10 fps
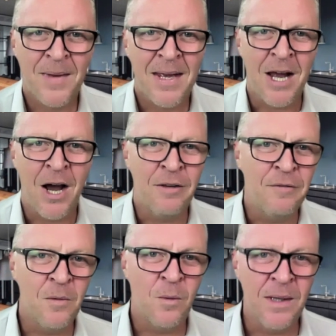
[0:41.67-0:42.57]
Now,
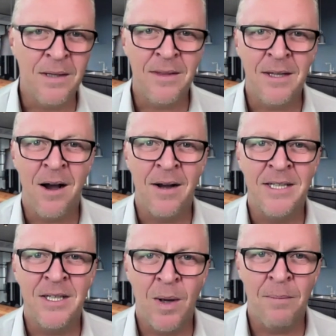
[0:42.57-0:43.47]
if you read the
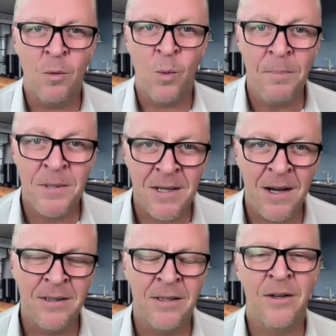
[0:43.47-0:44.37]
ITWeb
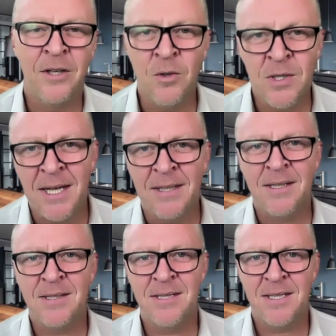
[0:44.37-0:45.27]
website and the
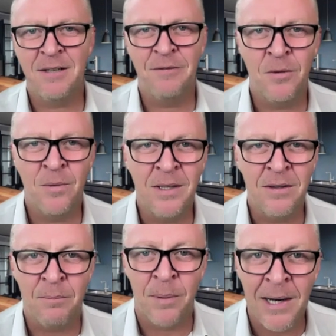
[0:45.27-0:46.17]
newsletters, if you read
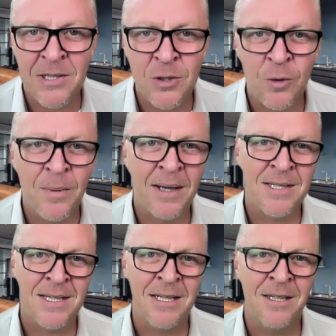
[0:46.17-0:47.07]
the Brainstorm
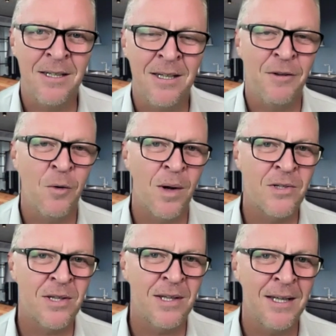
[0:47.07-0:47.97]
magazine, if you
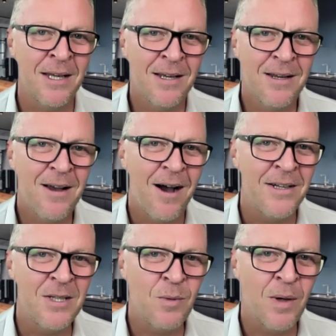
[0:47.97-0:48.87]
watch the
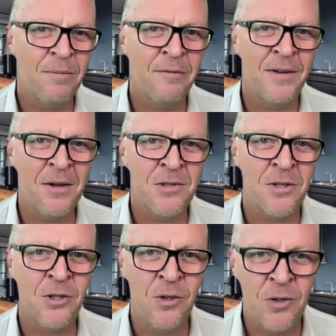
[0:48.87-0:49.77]
ITWeb videos
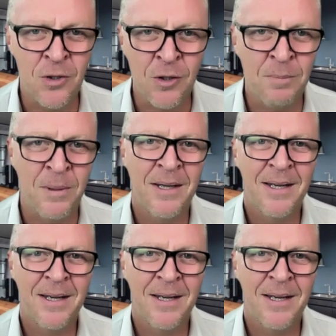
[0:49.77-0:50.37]
on YouTube,